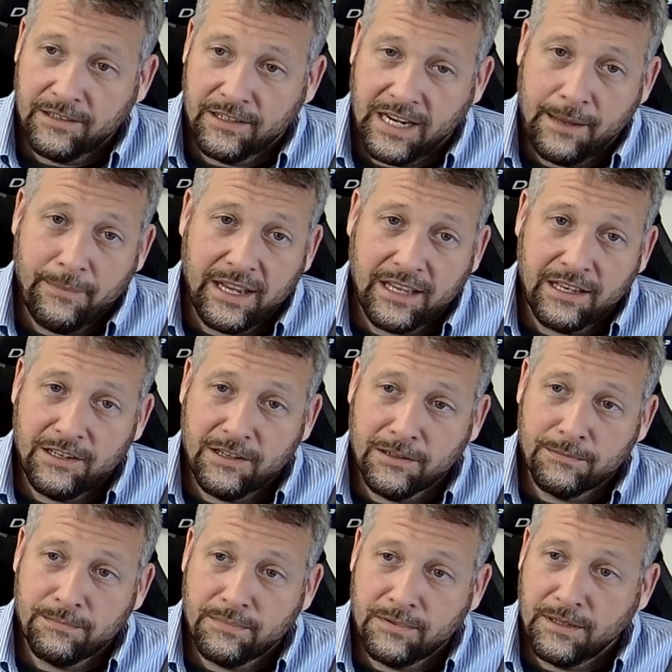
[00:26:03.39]
You're not making
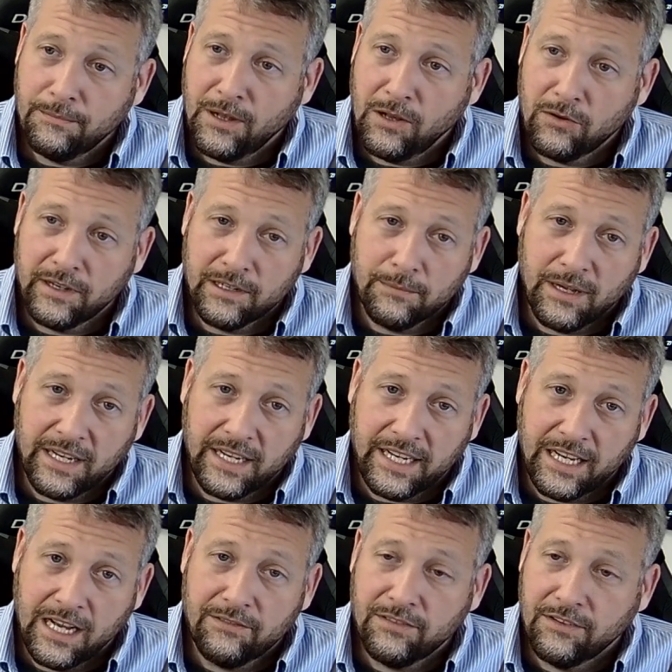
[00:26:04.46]
the bulk of your
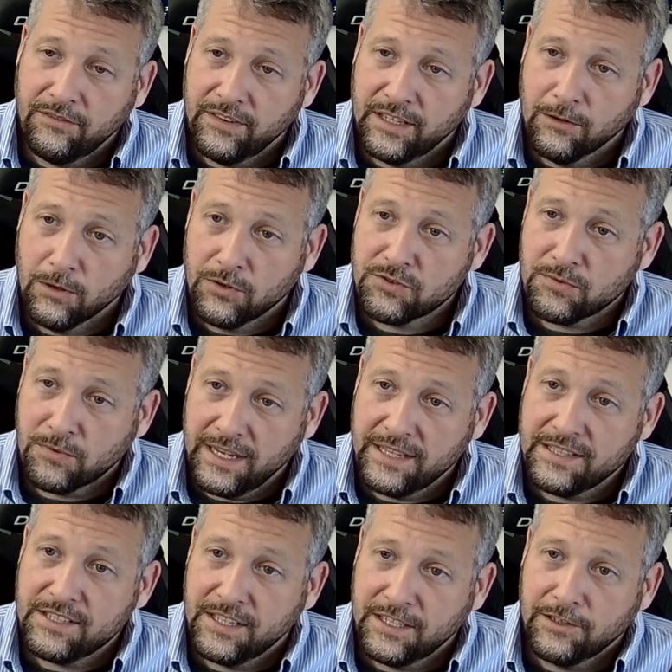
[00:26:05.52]
money off of the gross
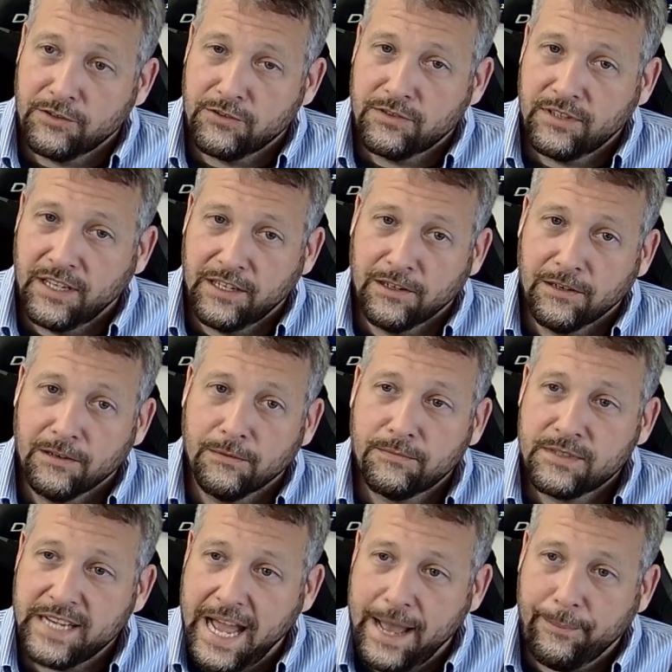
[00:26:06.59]
rents that you're
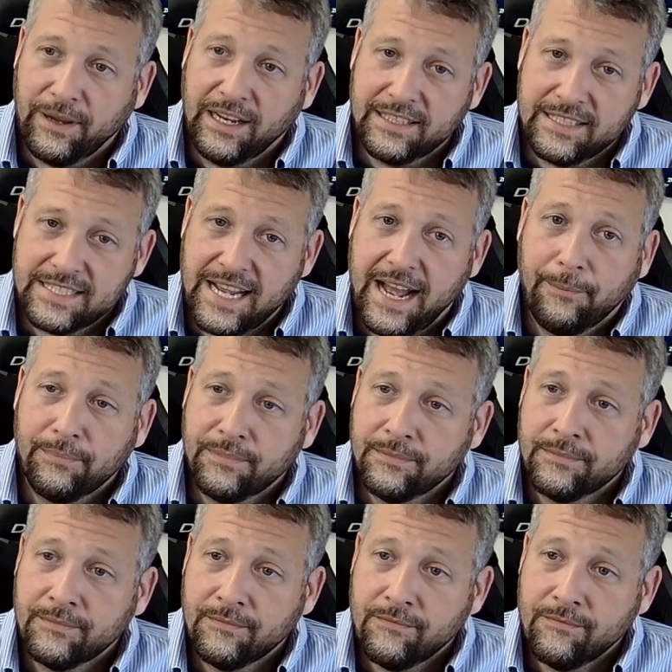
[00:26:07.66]
tapping at the top.
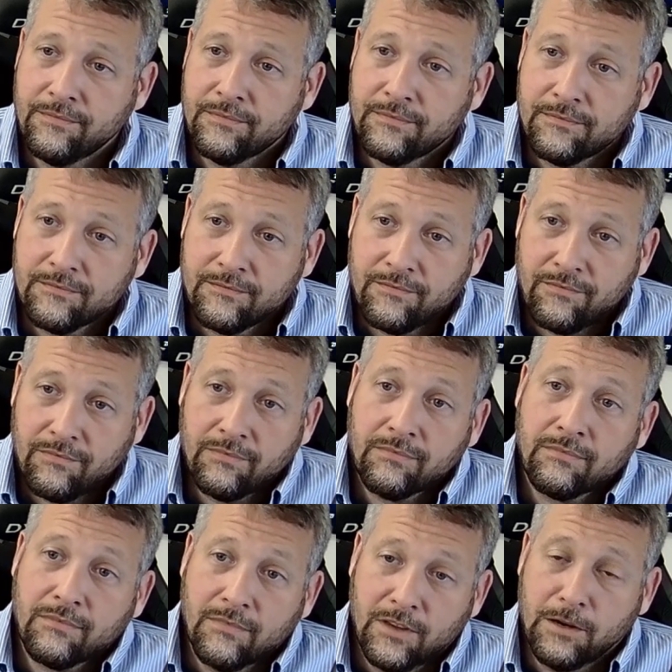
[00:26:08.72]

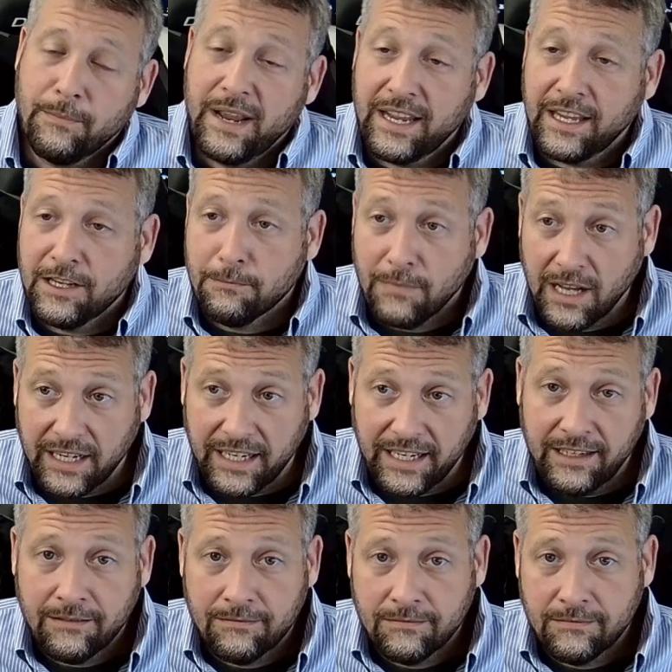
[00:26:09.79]
You're making your
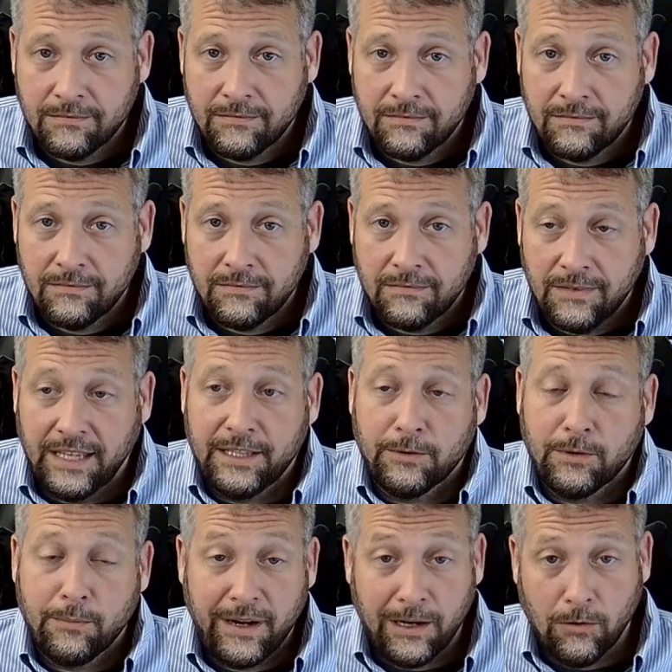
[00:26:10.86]
money on the
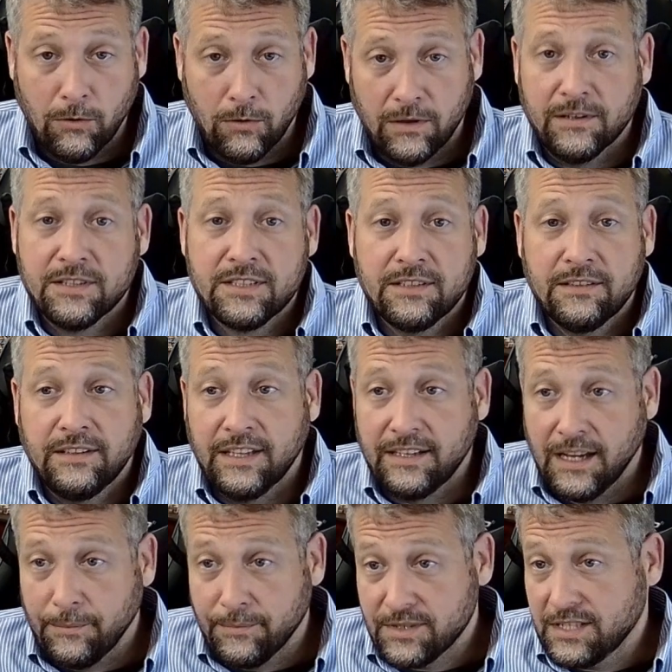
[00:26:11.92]
repair orders and the
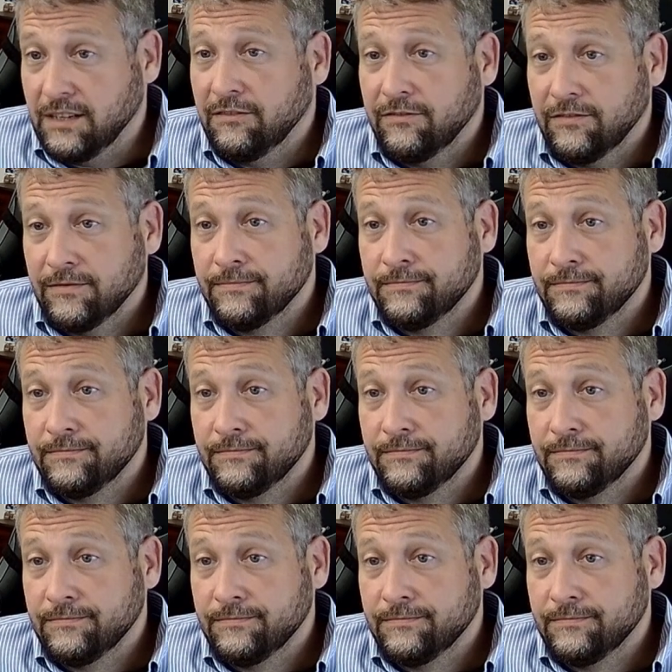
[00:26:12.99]
dumb stuff.